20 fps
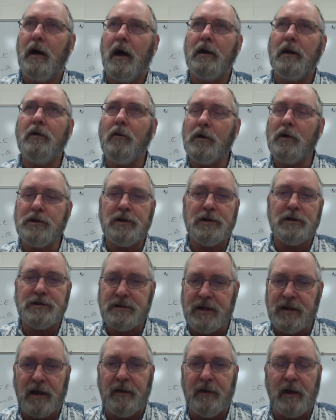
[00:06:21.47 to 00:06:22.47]
I don't want you to
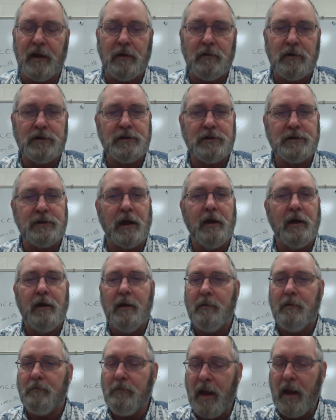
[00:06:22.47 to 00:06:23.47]
say that. I want you to say,
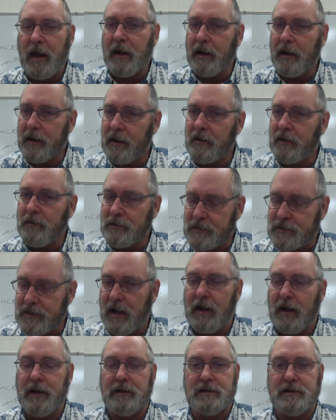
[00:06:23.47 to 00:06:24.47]
man, I get to go
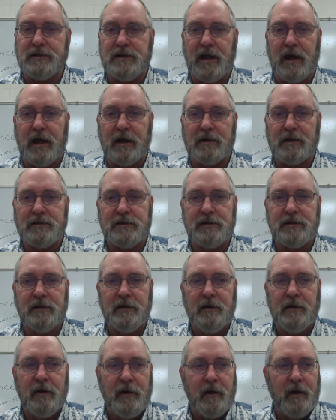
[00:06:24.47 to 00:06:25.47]
science next.
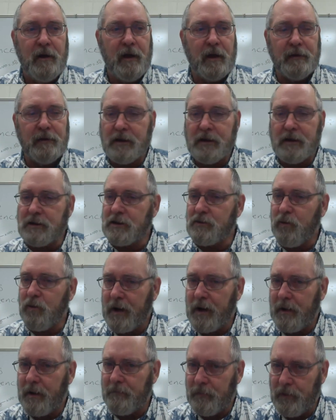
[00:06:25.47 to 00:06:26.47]
And this is
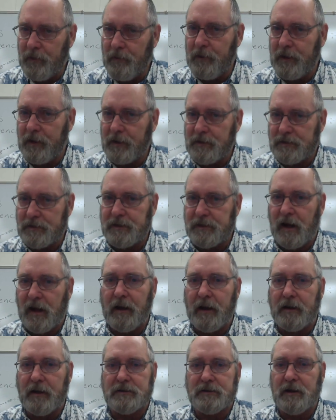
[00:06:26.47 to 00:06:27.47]
what I'm doing in
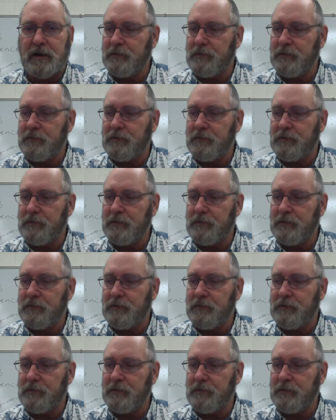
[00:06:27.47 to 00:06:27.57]
science.